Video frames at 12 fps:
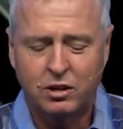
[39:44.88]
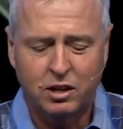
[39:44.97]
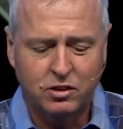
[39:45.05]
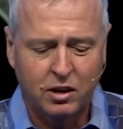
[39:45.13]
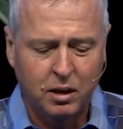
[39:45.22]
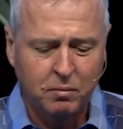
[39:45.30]
at the
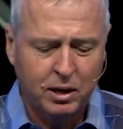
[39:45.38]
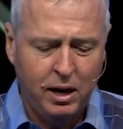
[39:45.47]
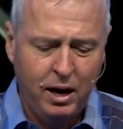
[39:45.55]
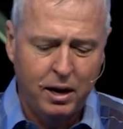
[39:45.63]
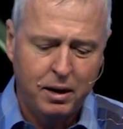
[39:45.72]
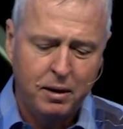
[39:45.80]
same
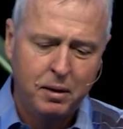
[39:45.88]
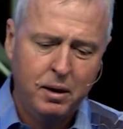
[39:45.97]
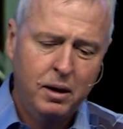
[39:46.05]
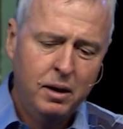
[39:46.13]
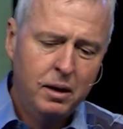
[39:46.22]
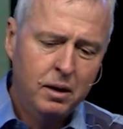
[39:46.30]
time.
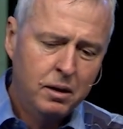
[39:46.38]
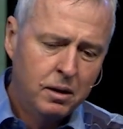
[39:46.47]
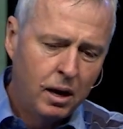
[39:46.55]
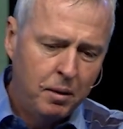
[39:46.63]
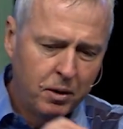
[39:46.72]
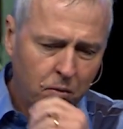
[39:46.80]

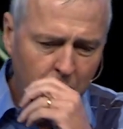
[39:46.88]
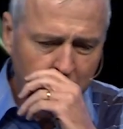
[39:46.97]
I mean,